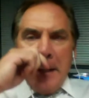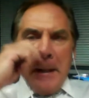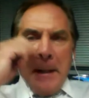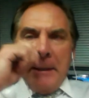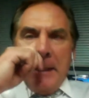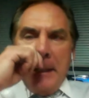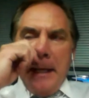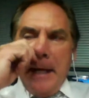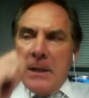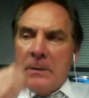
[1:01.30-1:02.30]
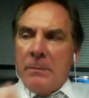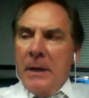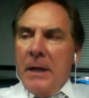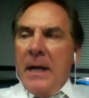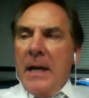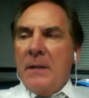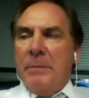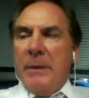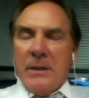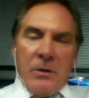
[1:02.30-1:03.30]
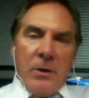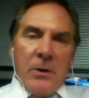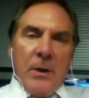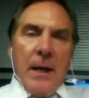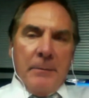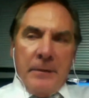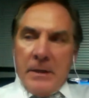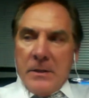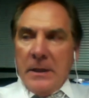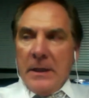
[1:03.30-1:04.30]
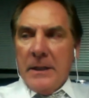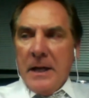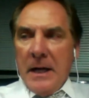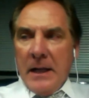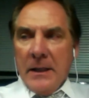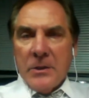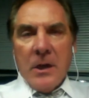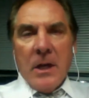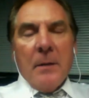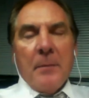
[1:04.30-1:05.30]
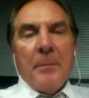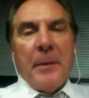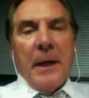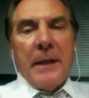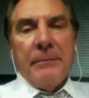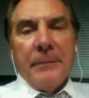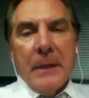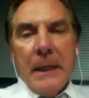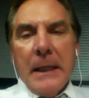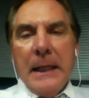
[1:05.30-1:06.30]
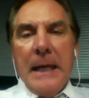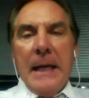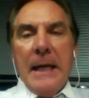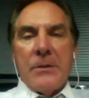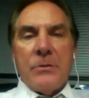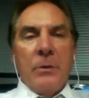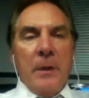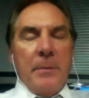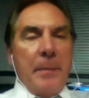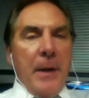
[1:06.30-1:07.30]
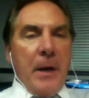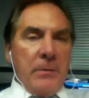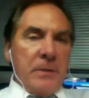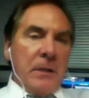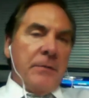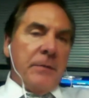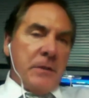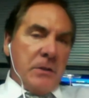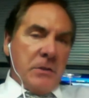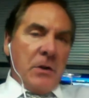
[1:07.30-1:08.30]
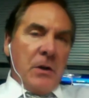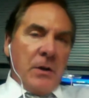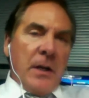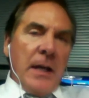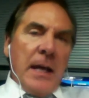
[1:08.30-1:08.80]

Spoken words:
I mean, he's been a starter, obviously, in college, but he has truly prepared himself as the starter,